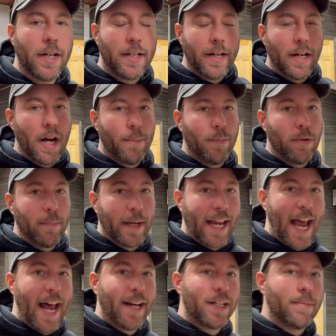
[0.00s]
I did a couple
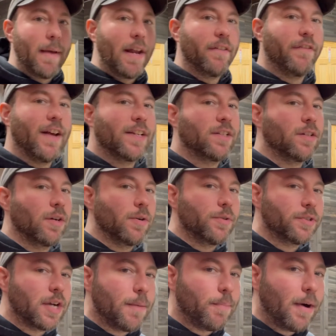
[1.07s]
mechanics
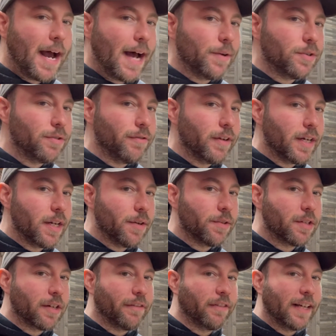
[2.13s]
manifestos, a couple how-to videos,
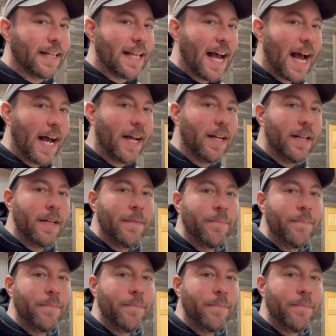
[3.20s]
stuff like that.